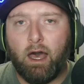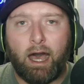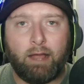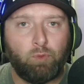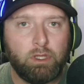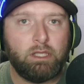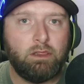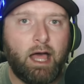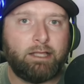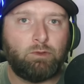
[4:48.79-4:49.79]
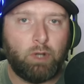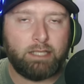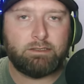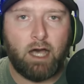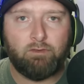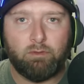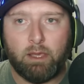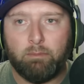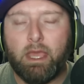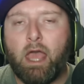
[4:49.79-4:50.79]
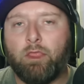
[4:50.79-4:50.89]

I really liked what I saw from him.